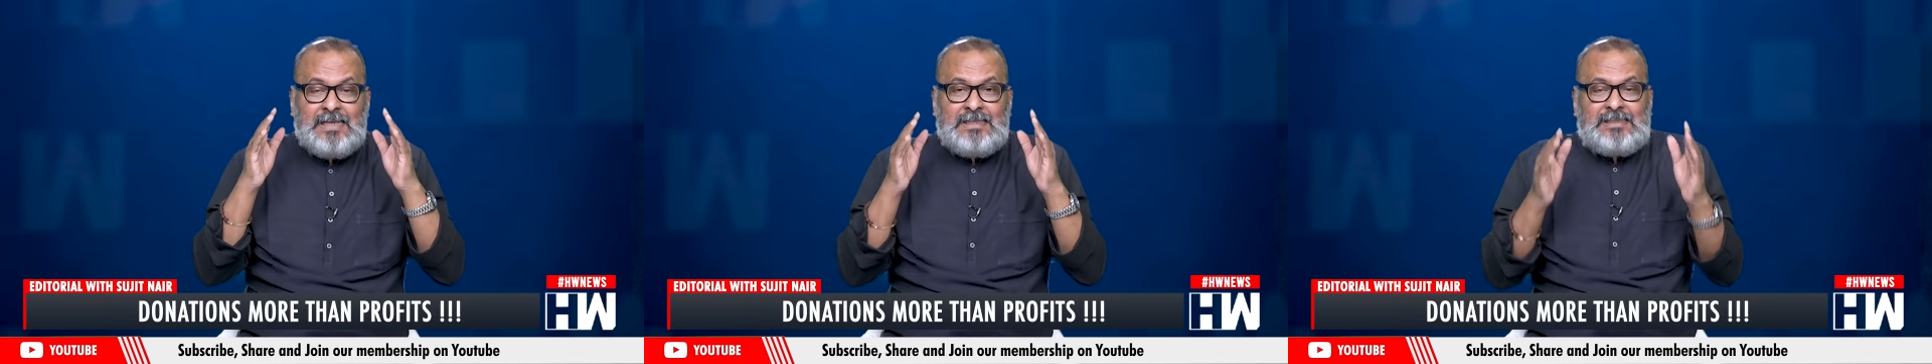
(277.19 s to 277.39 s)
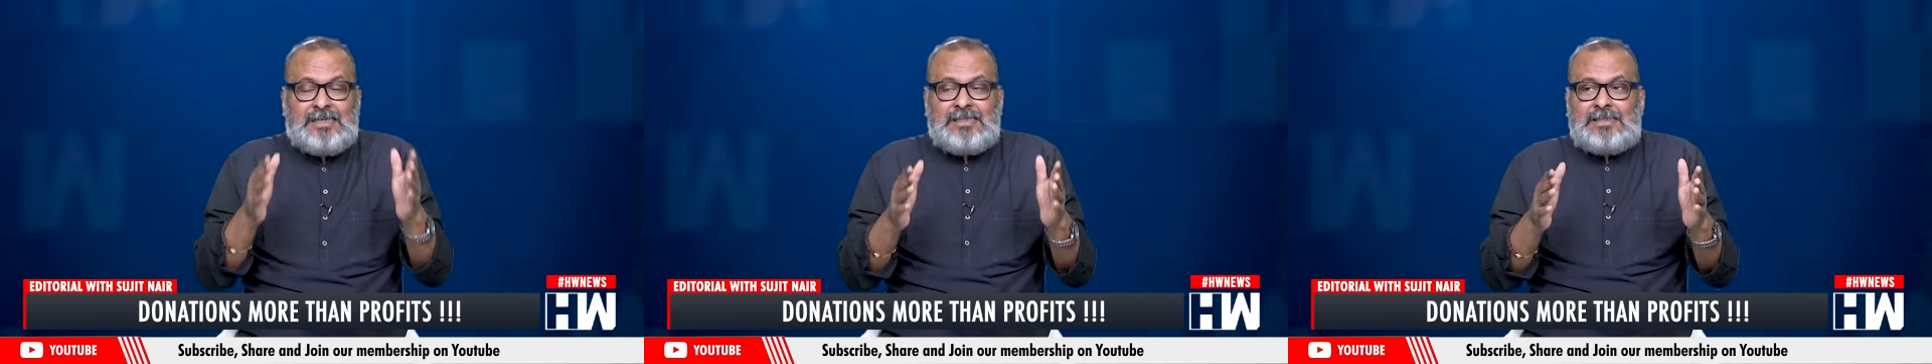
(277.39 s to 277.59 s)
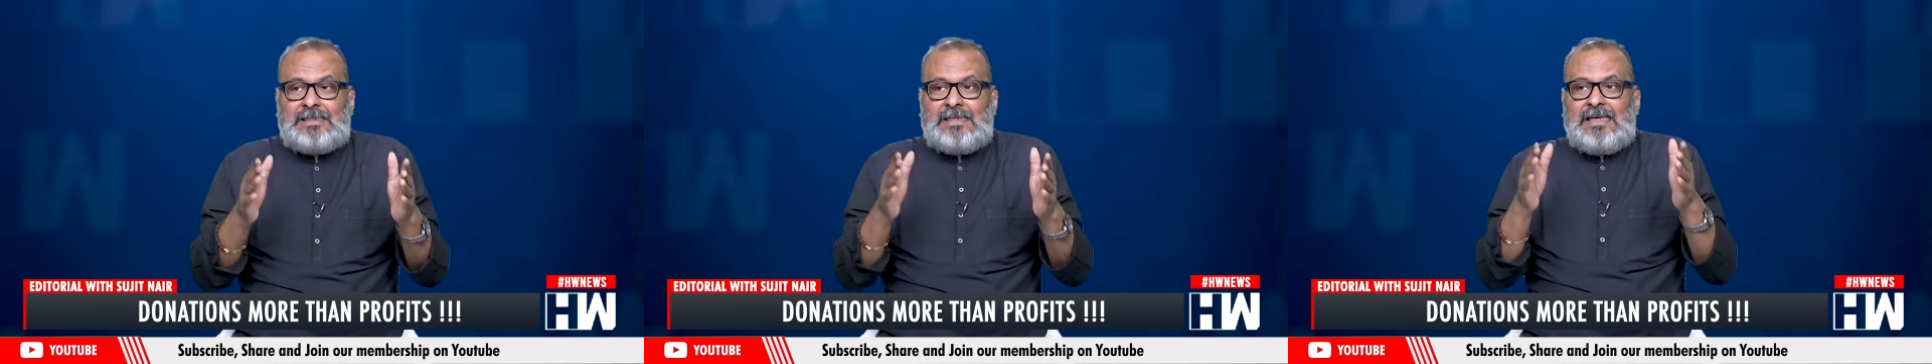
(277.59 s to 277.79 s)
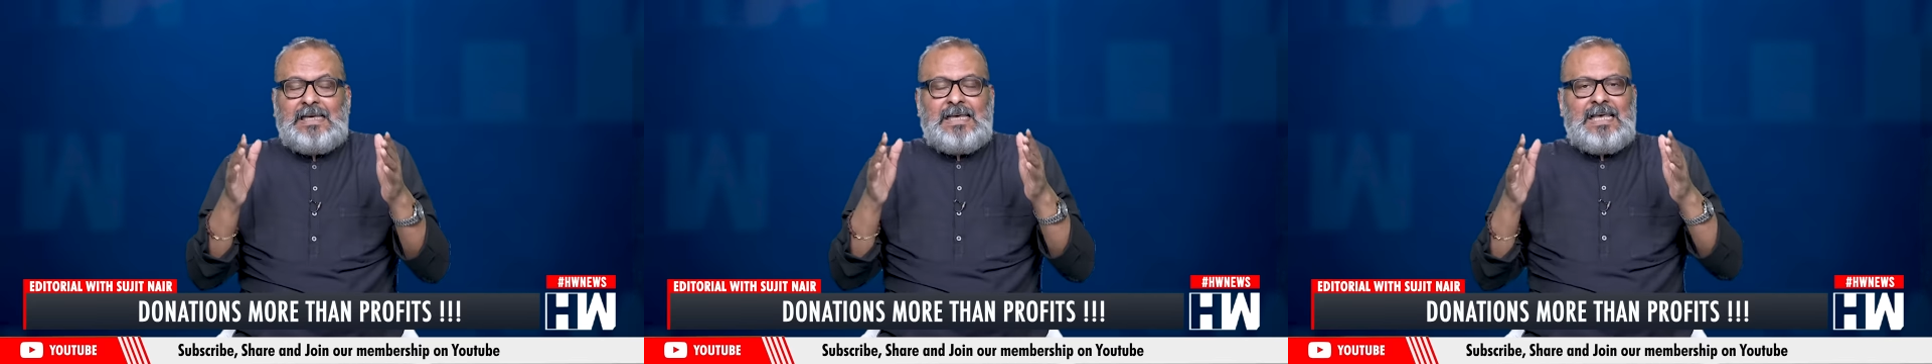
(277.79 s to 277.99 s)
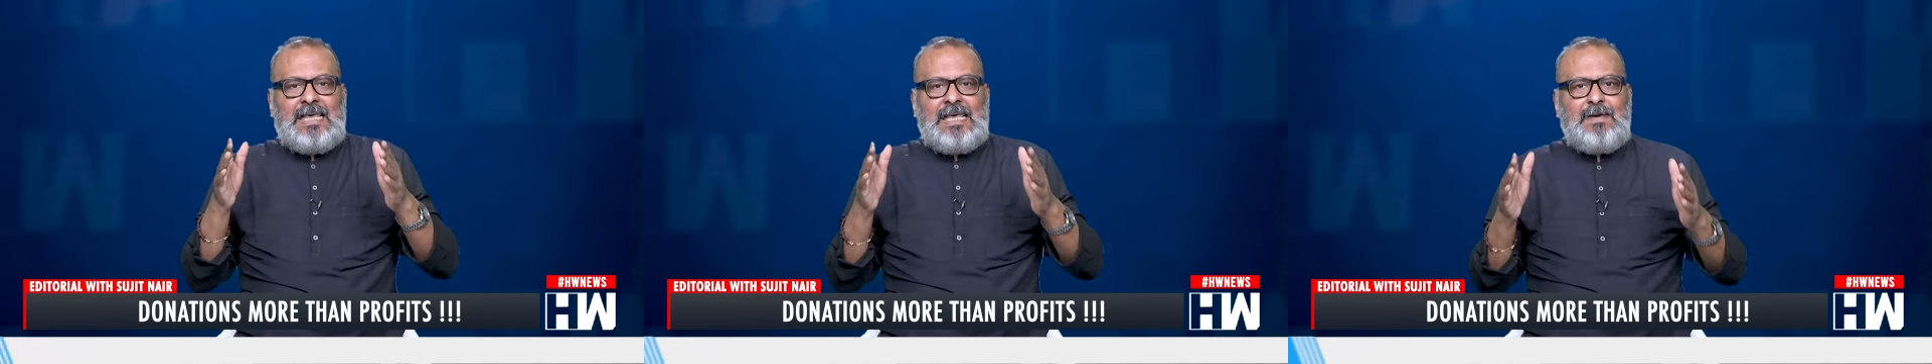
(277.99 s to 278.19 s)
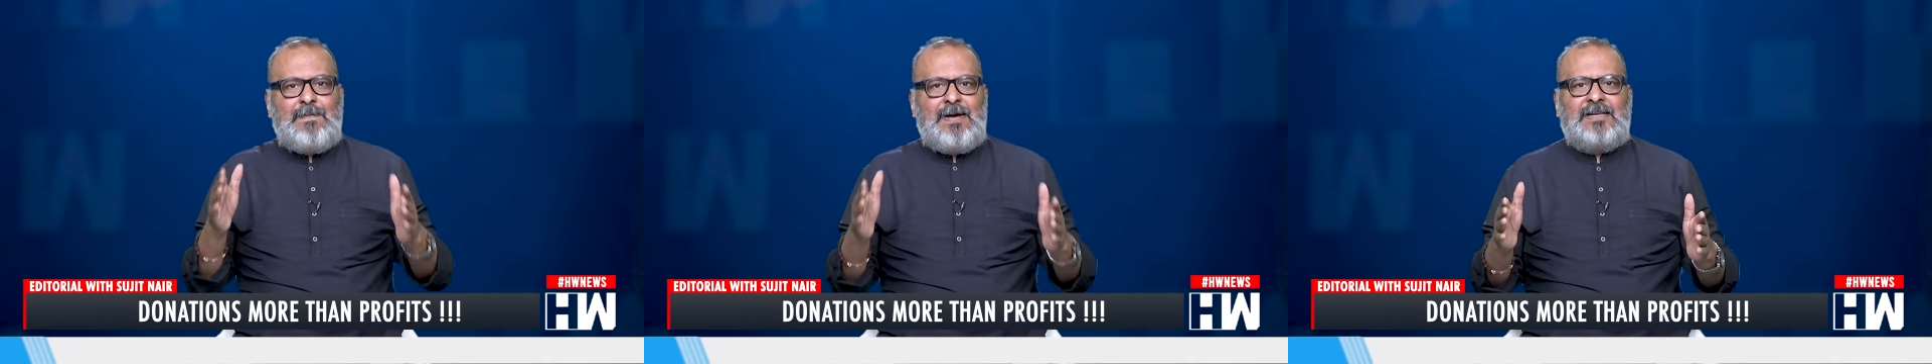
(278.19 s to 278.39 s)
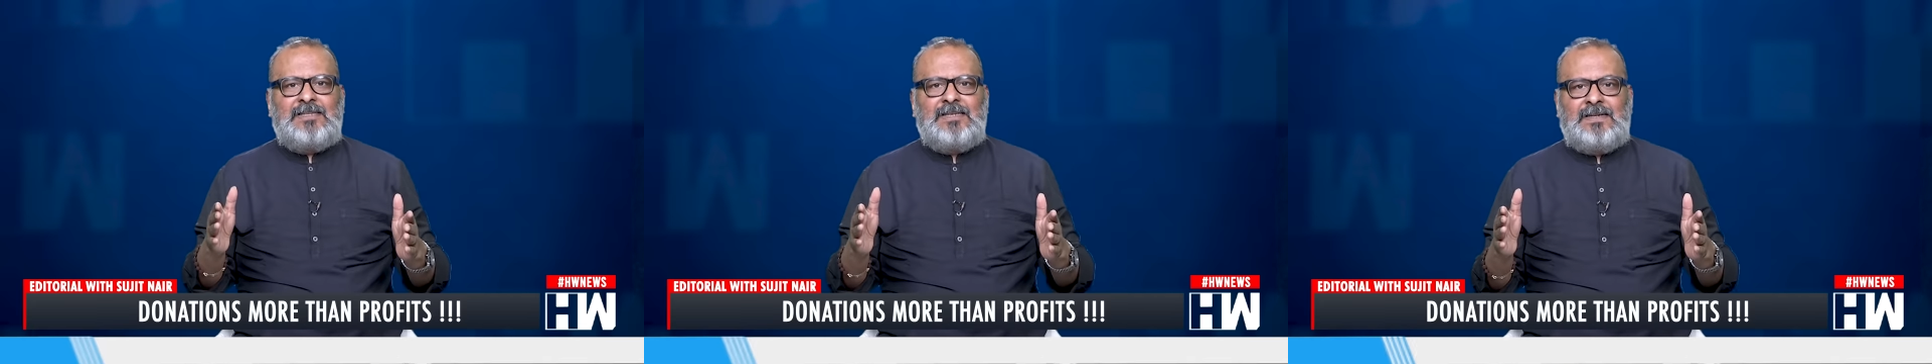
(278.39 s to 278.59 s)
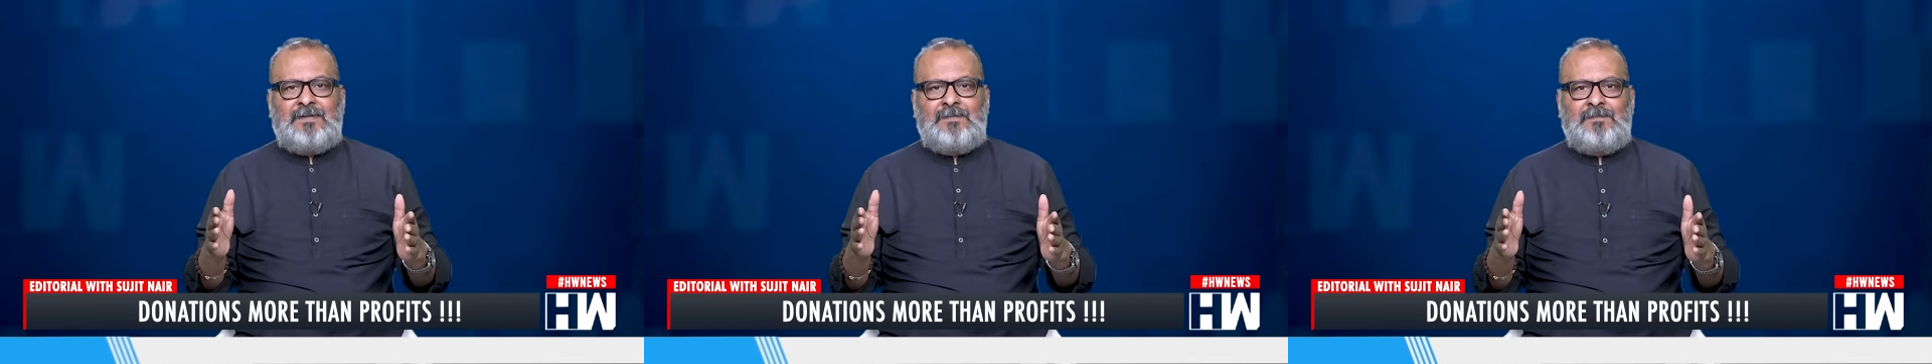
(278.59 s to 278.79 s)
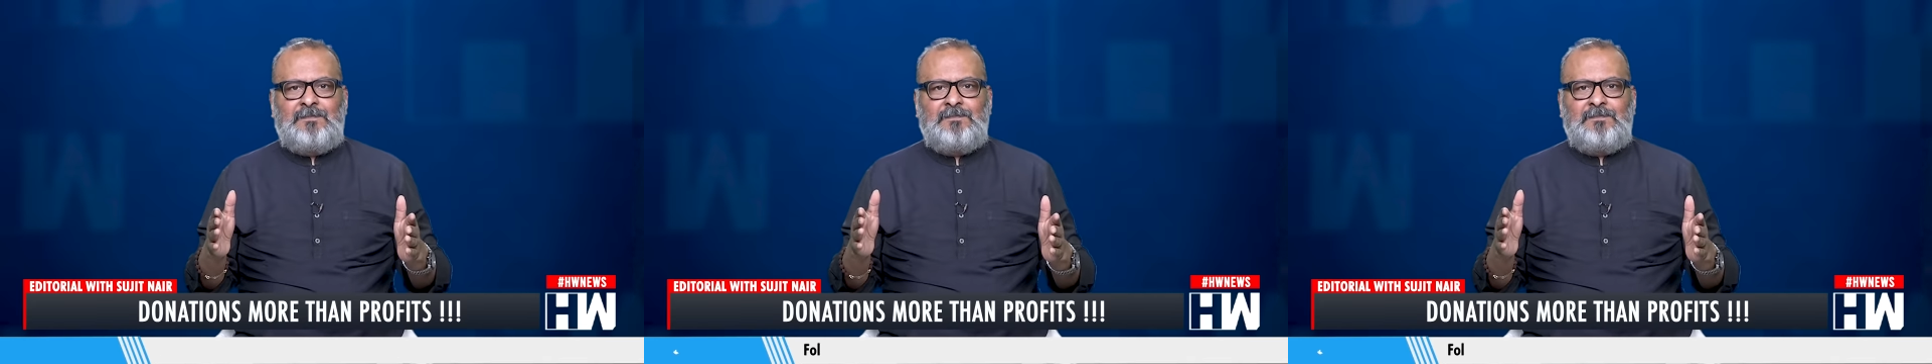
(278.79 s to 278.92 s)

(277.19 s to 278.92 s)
Just imagine.